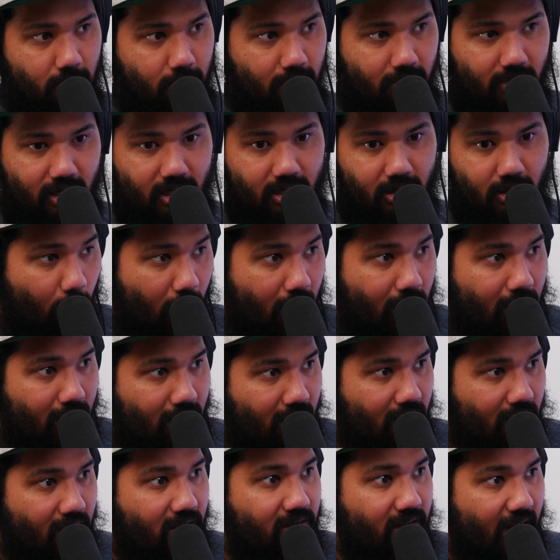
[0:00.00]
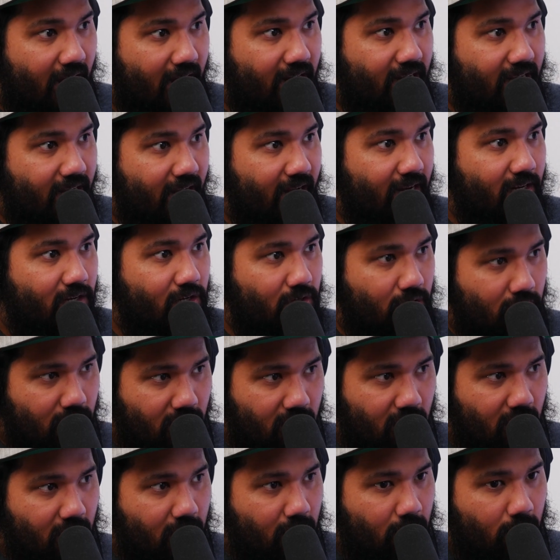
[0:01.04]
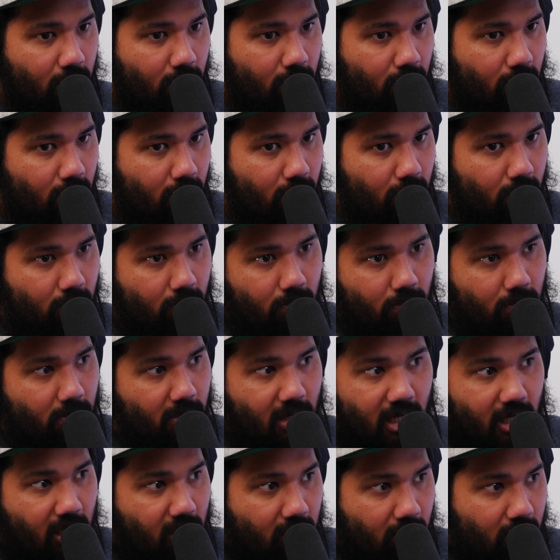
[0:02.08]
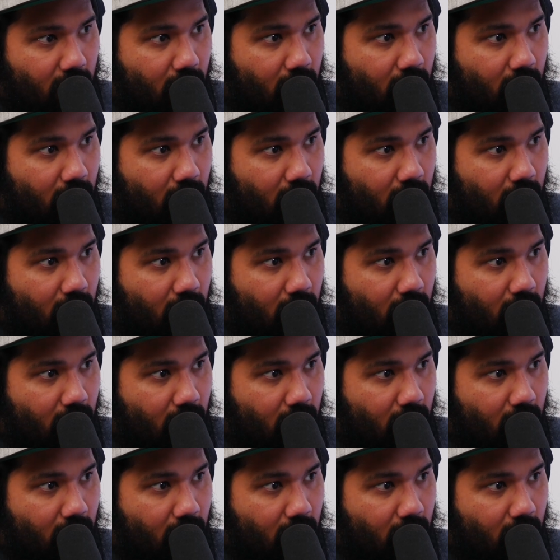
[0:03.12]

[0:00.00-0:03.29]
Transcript: Like, what does A D H D mean?